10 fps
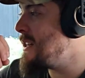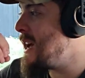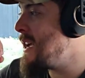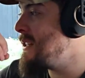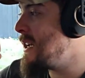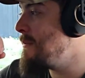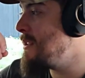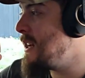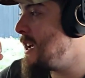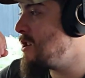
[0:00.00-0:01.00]
9
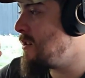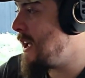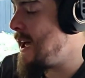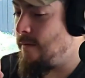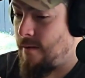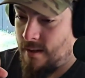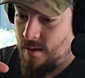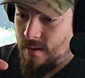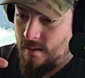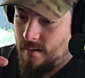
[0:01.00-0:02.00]
times the national
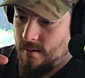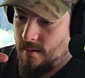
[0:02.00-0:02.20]
average